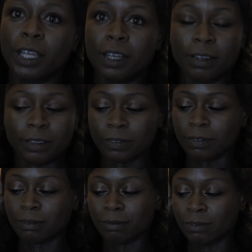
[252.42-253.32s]
in
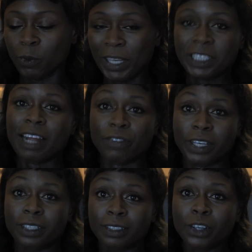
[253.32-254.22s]
West
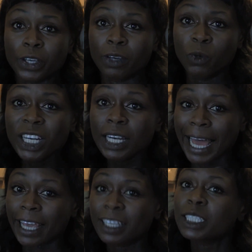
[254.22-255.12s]
African cooking. We
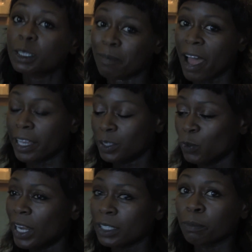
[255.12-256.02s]
like
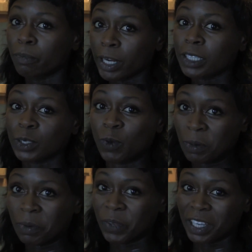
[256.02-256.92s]
spice. We like to break a
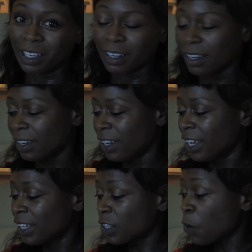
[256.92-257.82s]
sweat when we eat.
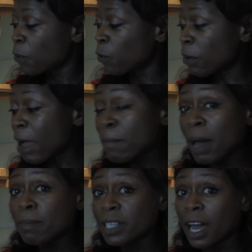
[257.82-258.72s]
So what my
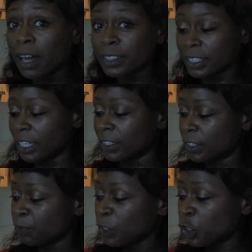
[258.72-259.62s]
mum does
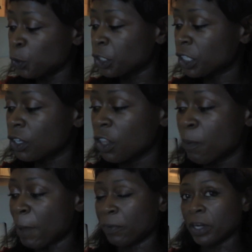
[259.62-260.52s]
is she would just throw
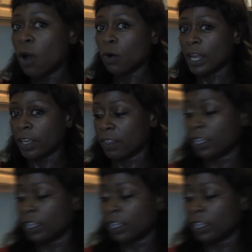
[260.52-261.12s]
the pepper in whole like